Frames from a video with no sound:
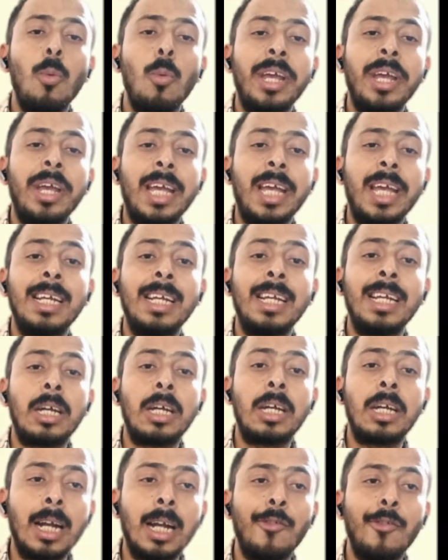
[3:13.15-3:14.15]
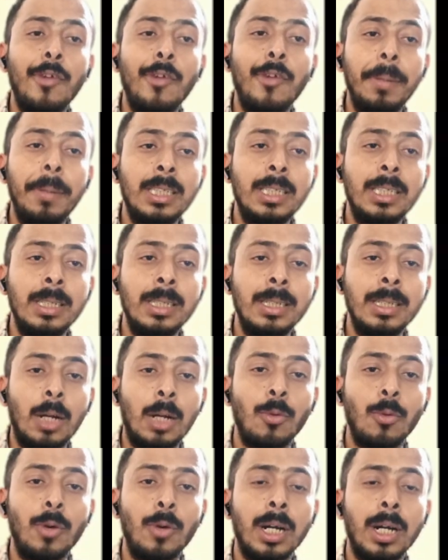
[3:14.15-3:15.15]
we can create a VPC
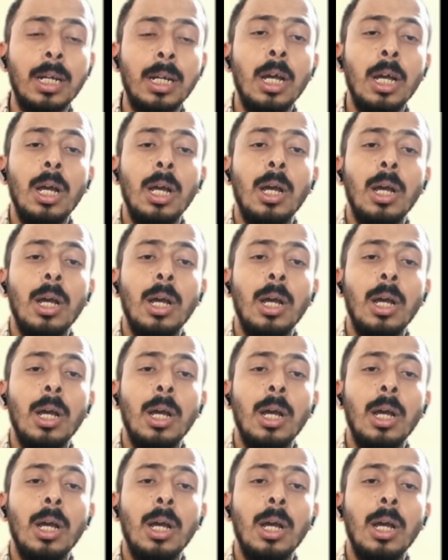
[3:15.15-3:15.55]
network